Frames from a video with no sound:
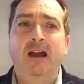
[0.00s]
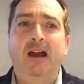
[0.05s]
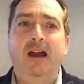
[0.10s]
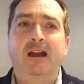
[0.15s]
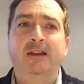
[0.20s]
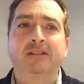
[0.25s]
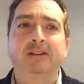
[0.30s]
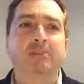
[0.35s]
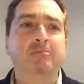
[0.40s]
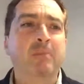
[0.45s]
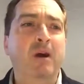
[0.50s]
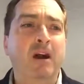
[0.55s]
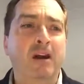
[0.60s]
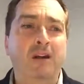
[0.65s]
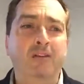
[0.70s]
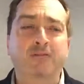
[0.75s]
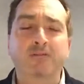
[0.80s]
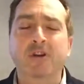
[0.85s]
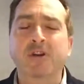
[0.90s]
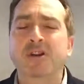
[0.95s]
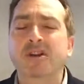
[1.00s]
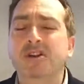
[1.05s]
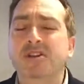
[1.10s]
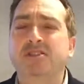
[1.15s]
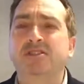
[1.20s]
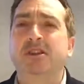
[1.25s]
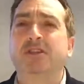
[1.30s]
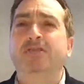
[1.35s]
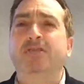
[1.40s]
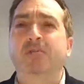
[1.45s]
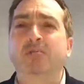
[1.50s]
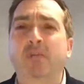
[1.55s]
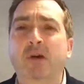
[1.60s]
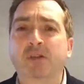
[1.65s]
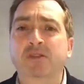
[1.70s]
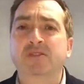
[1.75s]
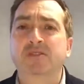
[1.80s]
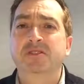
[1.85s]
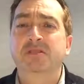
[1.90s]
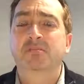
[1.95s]
and you might have rehearsed it for
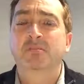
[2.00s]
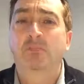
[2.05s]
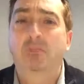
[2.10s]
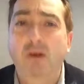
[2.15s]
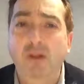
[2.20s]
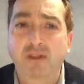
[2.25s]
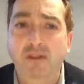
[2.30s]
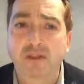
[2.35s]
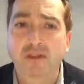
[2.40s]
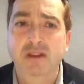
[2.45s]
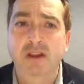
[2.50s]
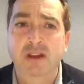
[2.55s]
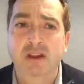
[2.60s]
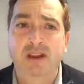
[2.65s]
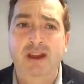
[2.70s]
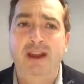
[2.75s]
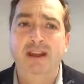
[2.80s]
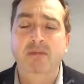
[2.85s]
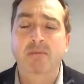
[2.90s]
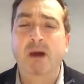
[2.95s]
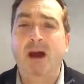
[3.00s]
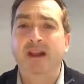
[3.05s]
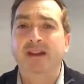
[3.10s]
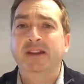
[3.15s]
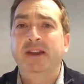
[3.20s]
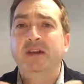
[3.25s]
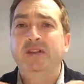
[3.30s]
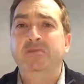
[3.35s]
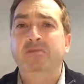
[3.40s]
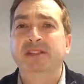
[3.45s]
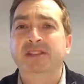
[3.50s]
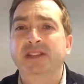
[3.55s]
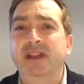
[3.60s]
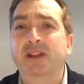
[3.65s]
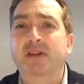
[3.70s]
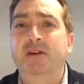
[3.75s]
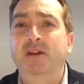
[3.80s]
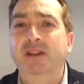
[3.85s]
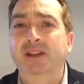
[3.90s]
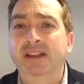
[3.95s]
months and months and you might know the
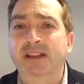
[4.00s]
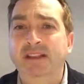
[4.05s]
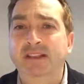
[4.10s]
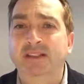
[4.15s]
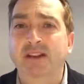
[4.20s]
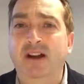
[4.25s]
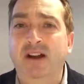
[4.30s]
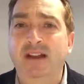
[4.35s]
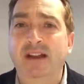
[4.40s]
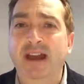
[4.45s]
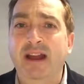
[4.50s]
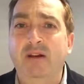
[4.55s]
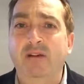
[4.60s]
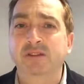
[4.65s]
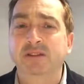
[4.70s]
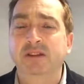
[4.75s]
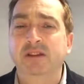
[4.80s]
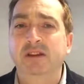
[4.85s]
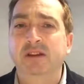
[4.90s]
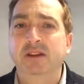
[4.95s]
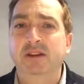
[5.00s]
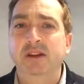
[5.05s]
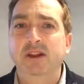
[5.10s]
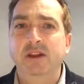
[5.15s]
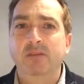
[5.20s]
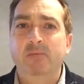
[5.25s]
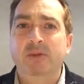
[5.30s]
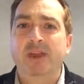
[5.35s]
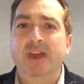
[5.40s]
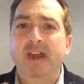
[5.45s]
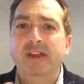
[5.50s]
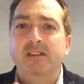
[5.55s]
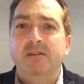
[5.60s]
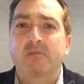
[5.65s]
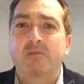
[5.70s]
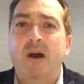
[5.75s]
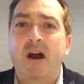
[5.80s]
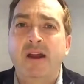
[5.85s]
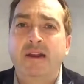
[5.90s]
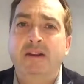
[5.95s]
material inside out, but then
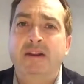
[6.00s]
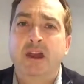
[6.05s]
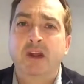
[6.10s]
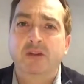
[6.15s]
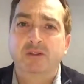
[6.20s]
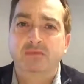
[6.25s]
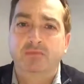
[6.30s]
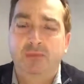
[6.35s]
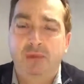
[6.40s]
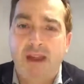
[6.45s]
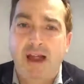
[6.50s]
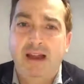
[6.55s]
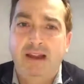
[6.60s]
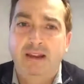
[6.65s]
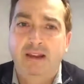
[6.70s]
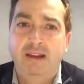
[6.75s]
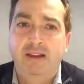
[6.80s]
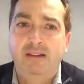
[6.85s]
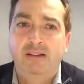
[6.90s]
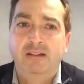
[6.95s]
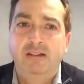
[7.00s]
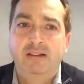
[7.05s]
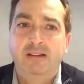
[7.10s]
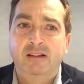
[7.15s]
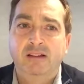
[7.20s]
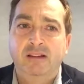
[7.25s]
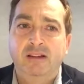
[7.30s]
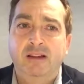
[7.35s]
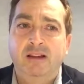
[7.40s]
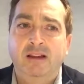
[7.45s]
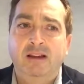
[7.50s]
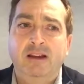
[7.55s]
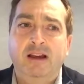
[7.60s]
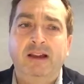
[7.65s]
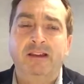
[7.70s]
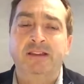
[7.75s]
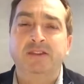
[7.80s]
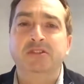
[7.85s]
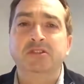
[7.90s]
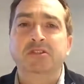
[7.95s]
your mind goes blank
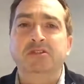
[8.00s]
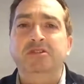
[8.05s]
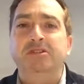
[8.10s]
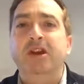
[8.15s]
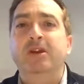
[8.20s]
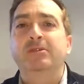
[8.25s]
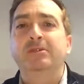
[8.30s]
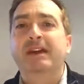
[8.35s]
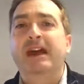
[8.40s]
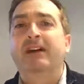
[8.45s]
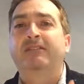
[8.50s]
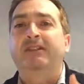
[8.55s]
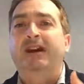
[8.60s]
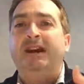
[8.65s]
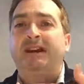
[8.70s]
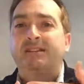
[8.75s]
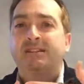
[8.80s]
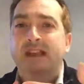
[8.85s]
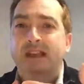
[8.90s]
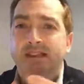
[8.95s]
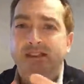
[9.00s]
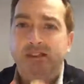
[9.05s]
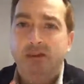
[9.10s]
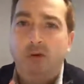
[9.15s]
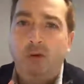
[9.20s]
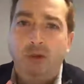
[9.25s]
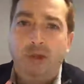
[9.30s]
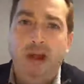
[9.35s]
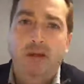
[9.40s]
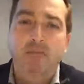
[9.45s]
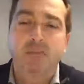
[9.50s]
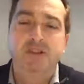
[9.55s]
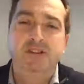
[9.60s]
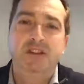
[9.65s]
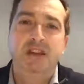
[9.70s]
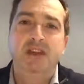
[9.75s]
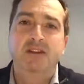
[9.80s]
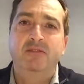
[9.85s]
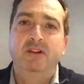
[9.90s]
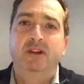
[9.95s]
and you just don't have access to all that
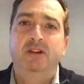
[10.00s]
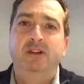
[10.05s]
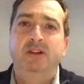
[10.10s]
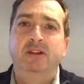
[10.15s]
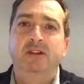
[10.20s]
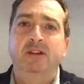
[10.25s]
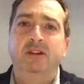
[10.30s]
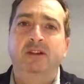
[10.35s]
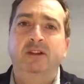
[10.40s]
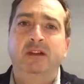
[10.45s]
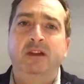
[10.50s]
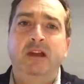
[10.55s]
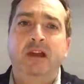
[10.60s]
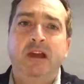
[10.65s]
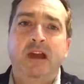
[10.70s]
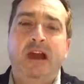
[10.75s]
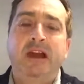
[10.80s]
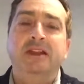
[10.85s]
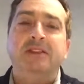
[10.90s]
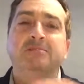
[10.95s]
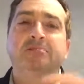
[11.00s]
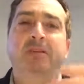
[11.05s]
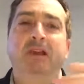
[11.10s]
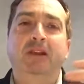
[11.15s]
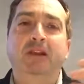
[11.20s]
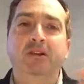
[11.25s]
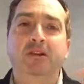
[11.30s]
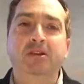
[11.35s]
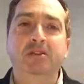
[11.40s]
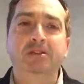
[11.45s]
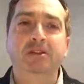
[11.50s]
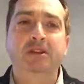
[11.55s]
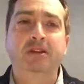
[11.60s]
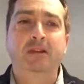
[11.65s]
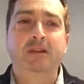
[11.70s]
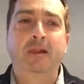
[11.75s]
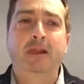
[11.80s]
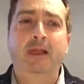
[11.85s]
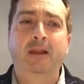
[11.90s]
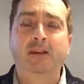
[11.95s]
material. And it's because
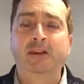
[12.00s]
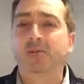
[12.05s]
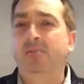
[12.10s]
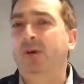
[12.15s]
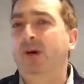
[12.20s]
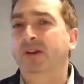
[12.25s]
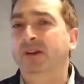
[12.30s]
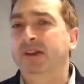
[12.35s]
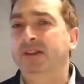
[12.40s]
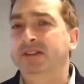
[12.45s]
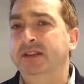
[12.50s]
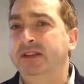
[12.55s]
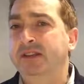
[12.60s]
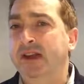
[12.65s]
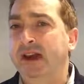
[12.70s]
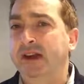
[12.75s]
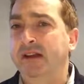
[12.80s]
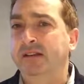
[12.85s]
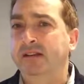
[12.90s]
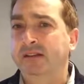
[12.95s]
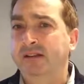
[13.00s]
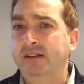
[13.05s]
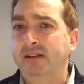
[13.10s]
your body's in that